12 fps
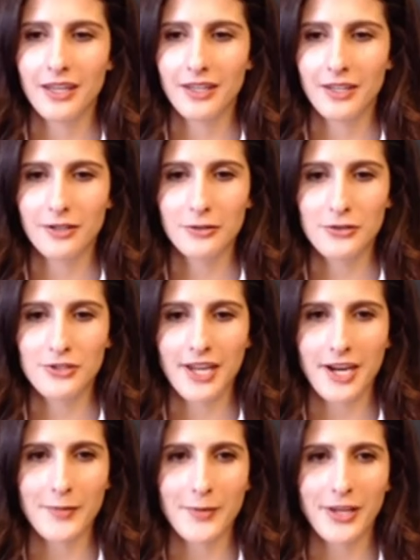you,
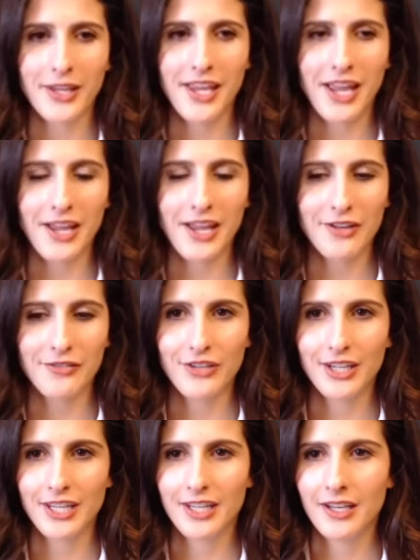Sam and
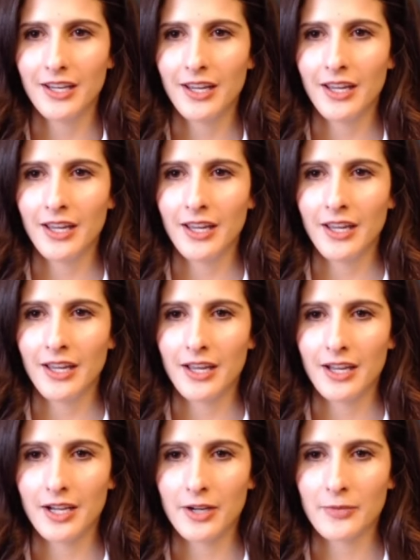Kevin.
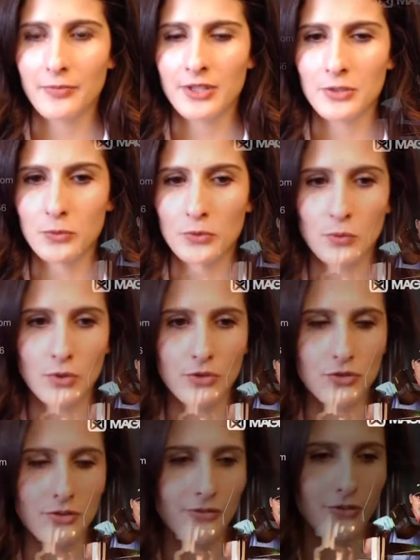That was
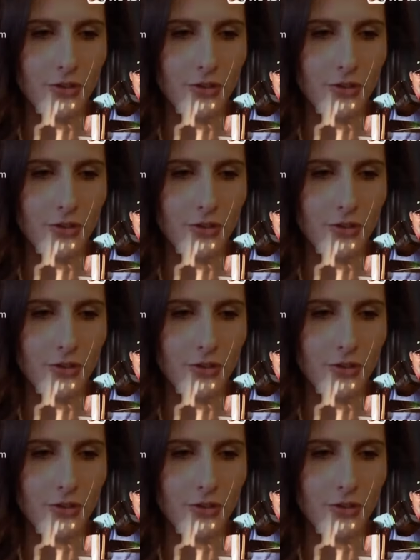wonderful,